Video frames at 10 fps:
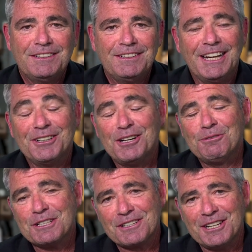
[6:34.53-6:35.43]
Now,
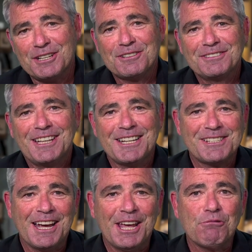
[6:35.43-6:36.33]
obviously, they
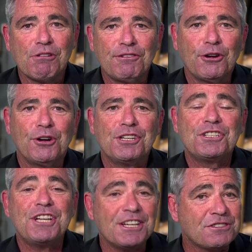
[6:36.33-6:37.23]
say referring to
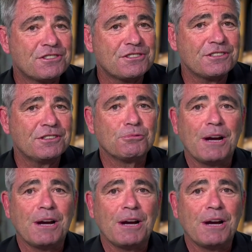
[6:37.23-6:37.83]
chests